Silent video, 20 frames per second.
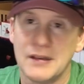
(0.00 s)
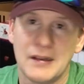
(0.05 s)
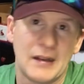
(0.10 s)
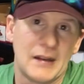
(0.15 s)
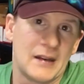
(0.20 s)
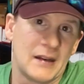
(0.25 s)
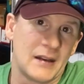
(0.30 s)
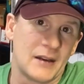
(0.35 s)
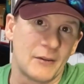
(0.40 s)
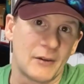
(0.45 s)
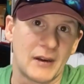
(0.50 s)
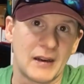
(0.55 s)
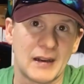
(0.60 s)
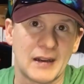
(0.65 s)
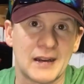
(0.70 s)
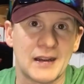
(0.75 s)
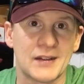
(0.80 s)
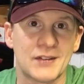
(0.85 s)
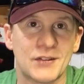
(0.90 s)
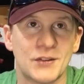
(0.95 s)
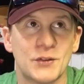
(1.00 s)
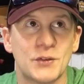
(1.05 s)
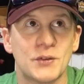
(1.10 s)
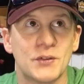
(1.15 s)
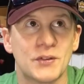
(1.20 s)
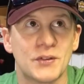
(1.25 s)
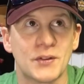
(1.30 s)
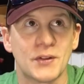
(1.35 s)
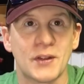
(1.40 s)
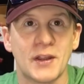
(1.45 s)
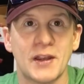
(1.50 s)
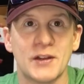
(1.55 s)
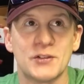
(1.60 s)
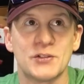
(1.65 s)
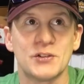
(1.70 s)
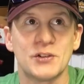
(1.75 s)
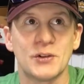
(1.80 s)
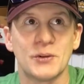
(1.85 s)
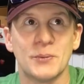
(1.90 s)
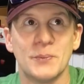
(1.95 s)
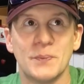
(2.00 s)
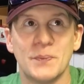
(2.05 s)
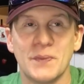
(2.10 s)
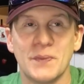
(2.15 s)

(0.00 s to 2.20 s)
at any rate, I guess this is the last show.